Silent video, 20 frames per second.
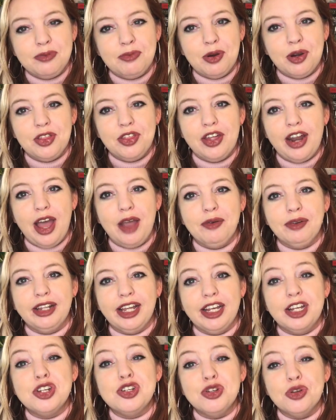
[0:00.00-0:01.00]
book that I would
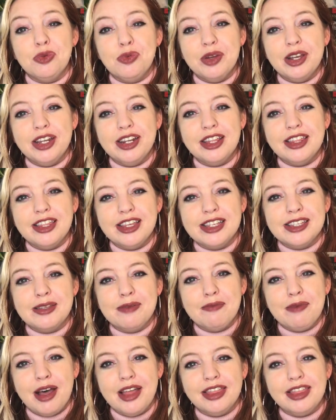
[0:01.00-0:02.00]
like to read this
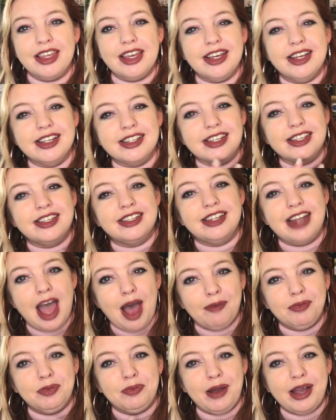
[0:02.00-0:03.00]
month is
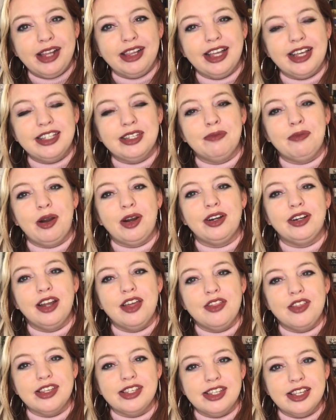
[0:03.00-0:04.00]
Snapped by Alexa
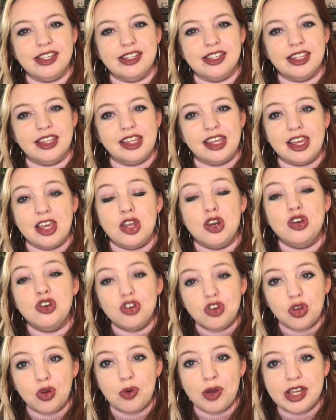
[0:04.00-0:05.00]
Martin. This is the
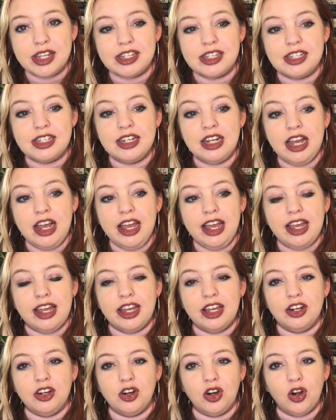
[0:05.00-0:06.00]
newest
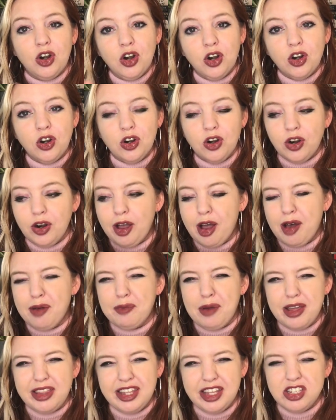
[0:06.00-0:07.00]
in her, um,
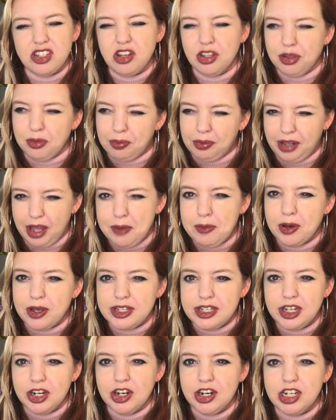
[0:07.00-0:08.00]
I think it's called the Playbook
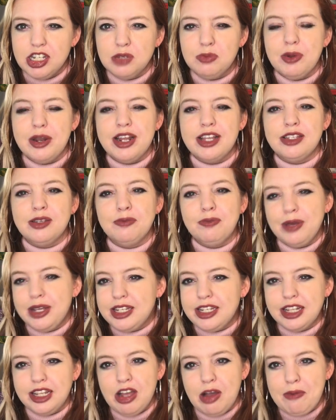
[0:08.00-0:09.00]
series, but it's
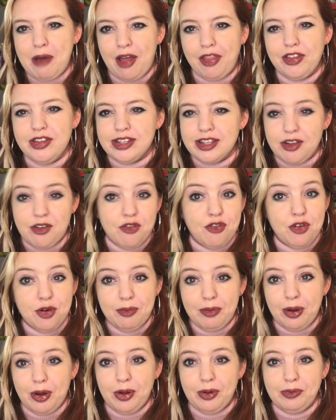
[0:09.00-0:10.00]
basically about these like
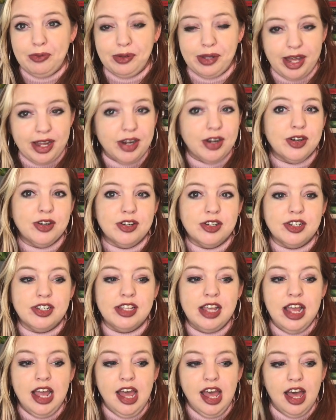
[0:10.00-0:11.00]
football
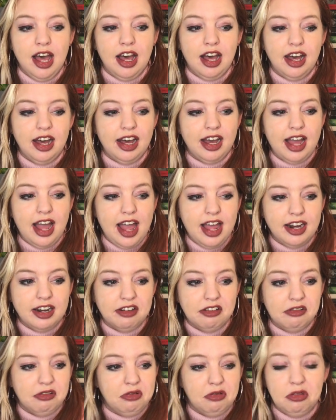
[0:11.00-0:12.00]
players uh,
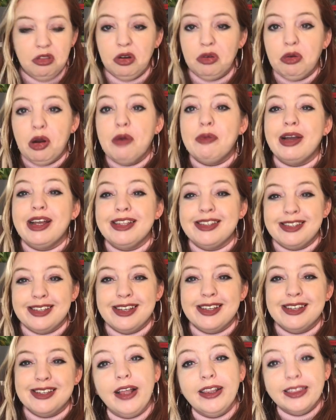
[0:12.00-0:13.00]
and their
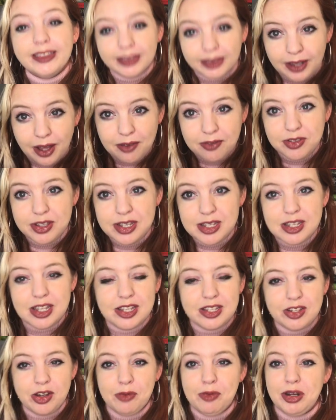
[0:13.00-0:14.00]
romances. I Love these
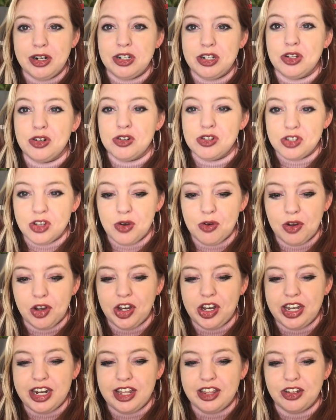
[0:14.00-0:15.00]
so much. They're so
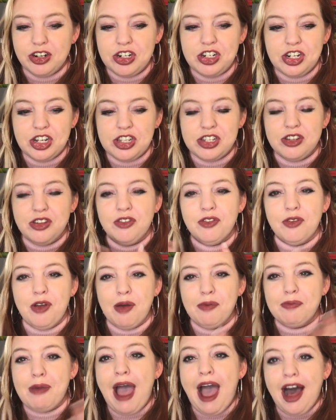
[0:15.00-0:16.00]
good. They're just
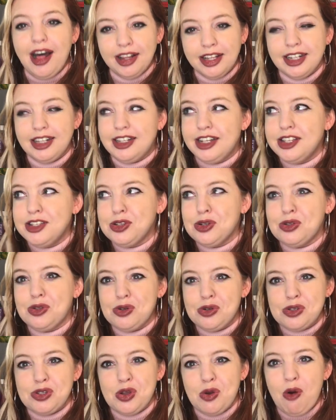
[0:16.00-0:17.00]
a palate cleanser.
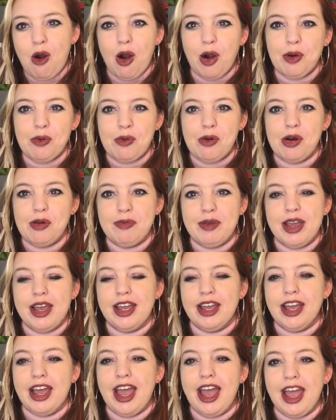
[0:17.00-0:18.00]
They're so
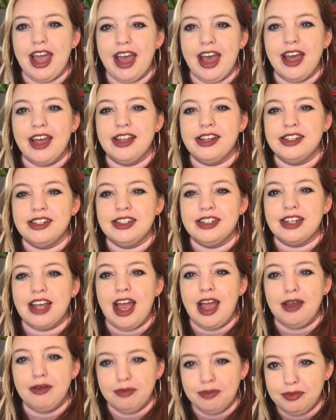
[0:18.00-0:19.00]
heartwarming and
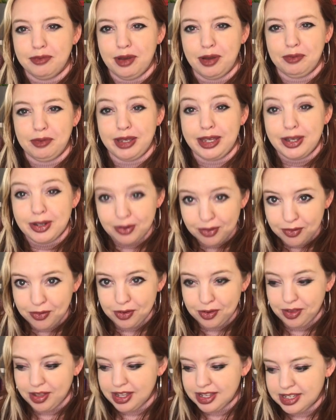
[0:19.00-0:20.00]
I'm I'm here
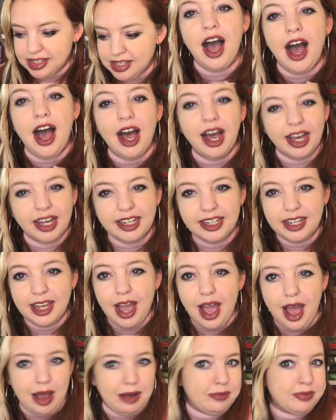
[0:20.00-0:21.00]
for this. I
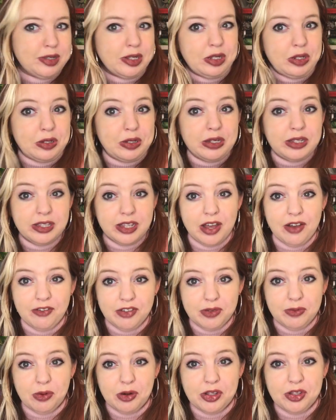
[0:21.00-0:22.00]
absolutely love
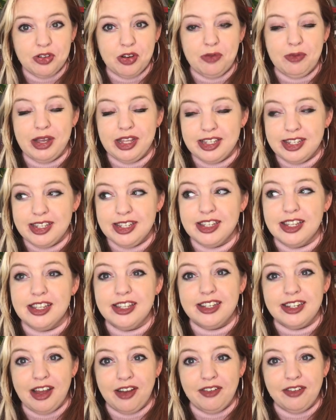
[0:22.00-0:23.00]
sports romances. It's
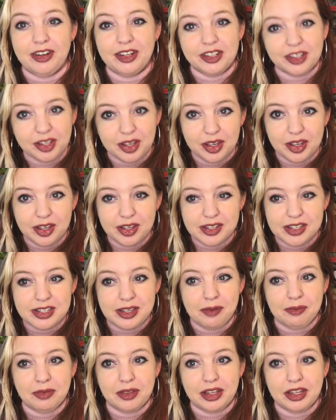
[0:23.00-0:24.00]
definitely
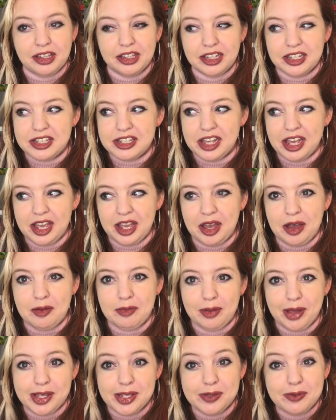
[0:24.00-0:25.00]
something that's like a
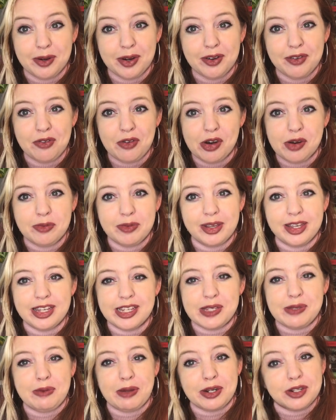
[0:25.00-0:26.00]
buzzword for me,
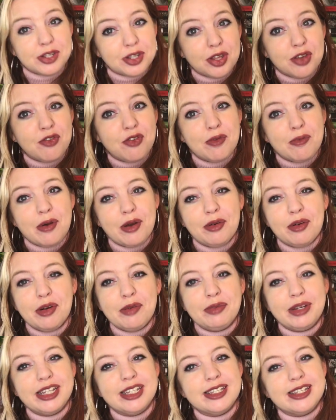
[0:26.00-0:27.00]
especially football
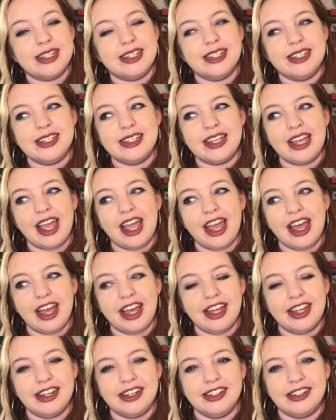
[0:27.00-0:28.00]
romances
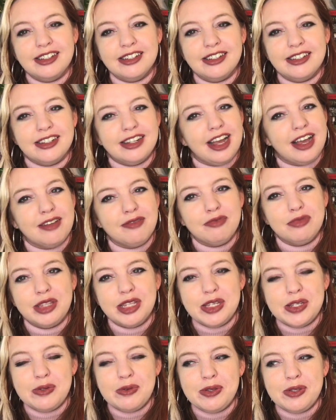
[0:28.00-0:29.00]
and yeah,
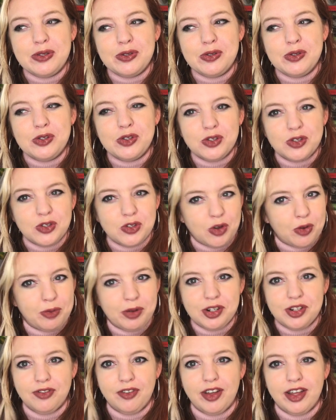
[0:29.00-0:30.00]
these ones are so
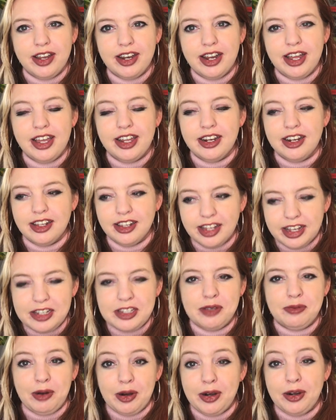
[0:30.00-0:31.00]
much fun and
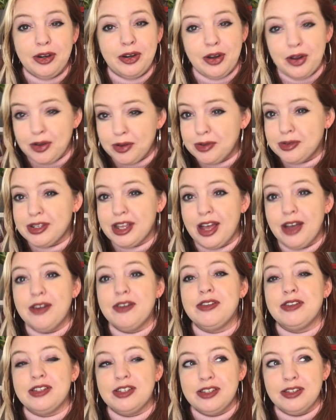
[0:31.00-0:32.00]
Alexa Martin knows how to